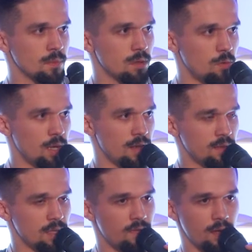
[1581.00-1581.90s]
We
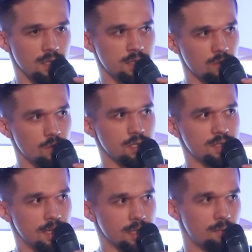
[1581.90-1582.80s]
have the file storage
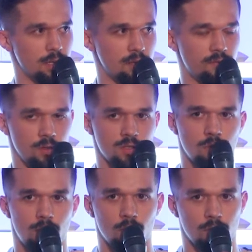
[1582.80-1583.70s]
selected by default,
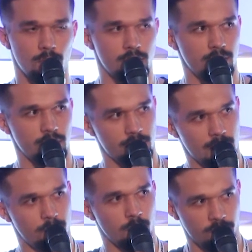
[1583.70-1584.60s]
so we automatically can
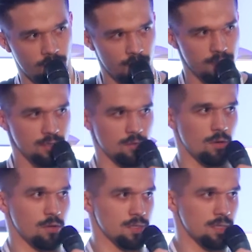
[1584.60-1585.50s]
upload files into
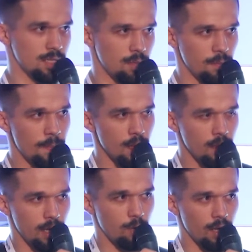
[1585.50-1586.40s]
our system.
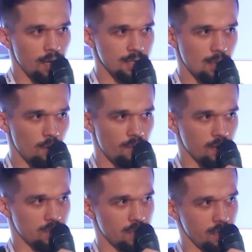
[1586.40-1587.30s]
And we have some more
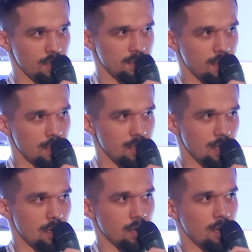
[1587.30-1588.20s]
functionalities here that
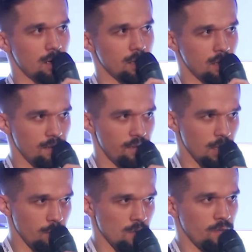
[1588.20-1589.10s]
are currently
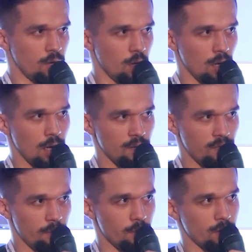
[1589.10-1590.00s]
available for our
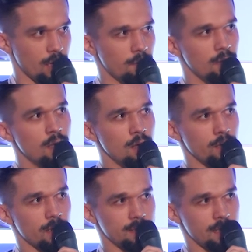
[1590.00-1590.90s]
alpha program.
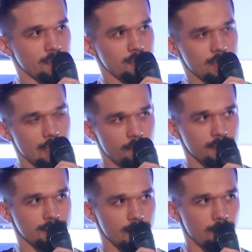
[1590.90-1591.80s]
We can select the
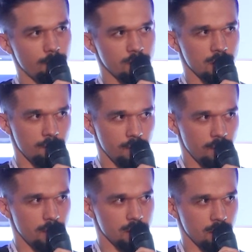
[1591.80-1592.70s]
database type, which can be
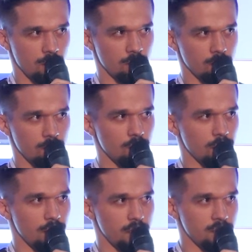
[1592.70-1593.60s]
relational or
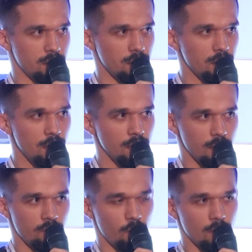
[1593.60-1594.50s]
non-relational.
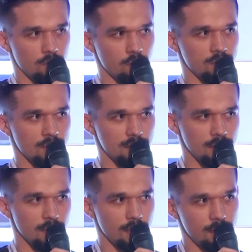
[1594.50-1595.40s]
If we want to use the
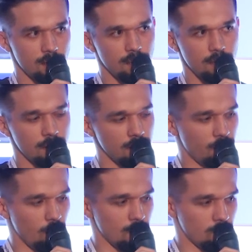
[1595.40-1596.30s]
CDN,
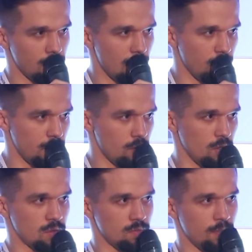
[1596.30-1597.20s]
if we want to enable the
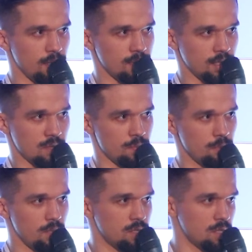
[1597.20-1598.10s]
roles-based access
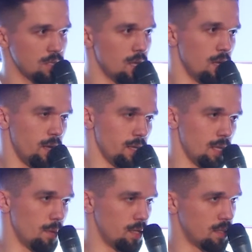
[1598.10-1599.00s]
permissions, and
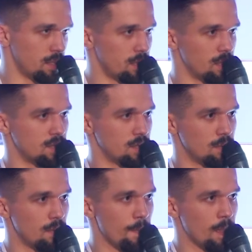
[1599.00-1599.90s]
the multi-tenancy.
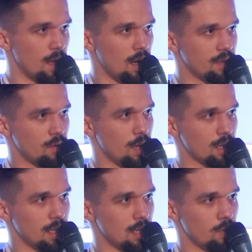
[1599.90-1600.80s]
After we are
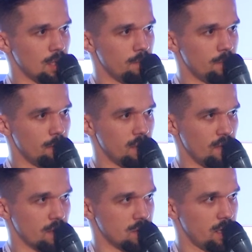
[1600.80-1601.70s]
done with the pre-built
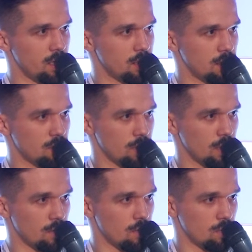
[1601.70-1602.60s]
functionalities, we
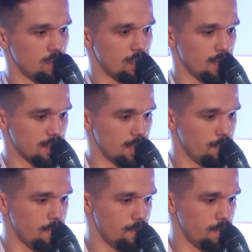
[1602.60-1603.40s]
can go to the next step.